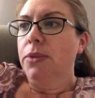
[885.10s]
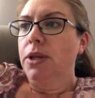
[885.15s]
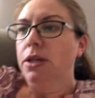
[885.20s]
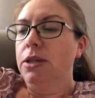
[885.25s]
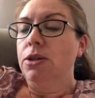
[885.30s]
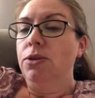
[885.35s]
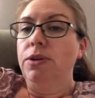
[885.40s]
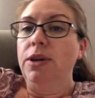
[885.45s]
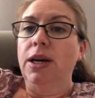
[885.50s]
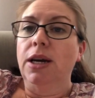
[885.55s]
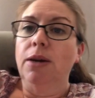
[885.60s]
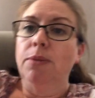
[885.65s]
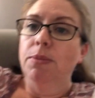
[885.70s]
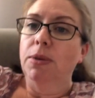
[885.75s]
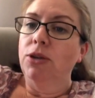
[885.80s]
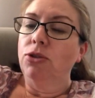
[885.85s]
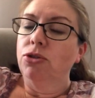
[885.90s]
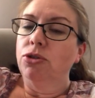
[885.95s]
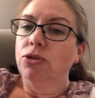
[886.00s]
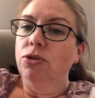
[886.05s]
so yeah, but
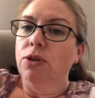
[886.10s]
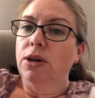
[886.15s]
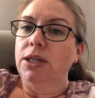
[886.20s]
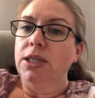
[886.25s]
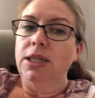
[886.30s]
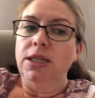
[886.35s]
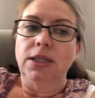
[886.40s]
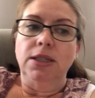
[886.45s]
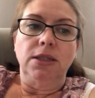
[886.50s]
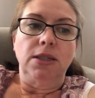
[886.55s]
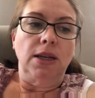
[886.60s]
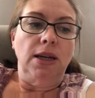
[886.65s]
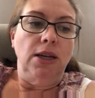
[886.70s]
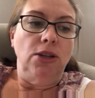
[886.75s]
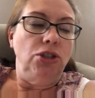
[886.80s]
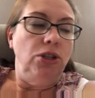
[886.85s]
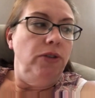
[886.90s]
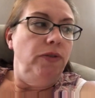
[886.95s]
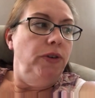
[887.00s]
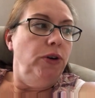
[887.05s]
I just thought I didn't
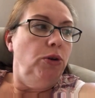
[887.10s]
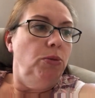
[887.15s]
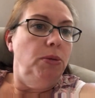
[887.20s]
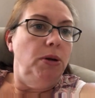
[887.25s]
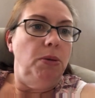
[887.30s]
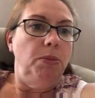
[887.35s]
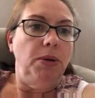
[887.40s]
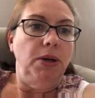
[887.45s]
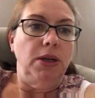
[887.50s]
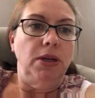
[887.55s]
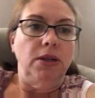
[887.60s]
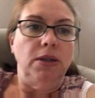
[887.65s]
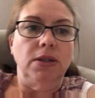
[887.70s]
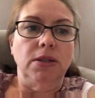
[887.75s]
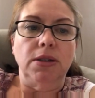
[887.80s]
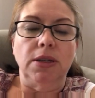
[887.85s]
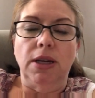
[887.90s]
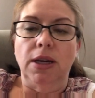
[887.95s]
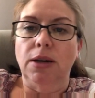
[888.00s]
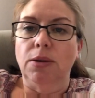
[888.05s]
actually film it
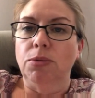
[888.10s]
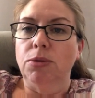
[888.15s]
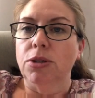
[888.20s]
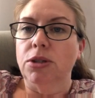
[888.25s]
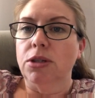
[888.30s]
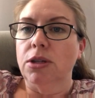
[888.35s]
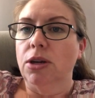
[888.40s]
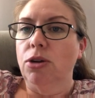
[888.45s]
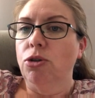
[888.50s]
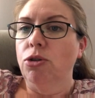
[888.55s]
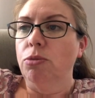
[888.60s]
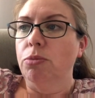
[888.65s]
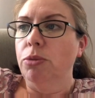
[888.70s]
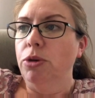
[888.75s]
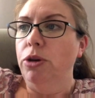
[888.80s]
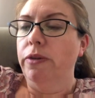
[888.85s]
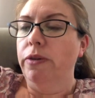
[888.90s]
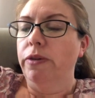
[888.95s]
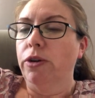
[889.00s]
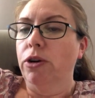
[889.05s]
because I couldn't move.